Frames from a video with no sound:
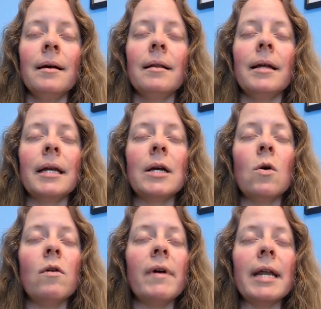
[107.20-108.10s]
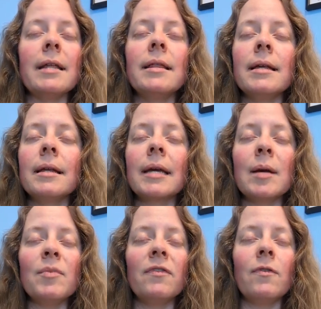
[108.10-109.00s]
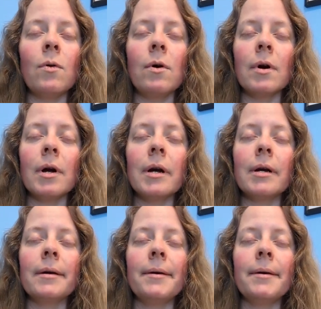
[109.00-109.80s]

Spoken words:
letting go of anything that came before,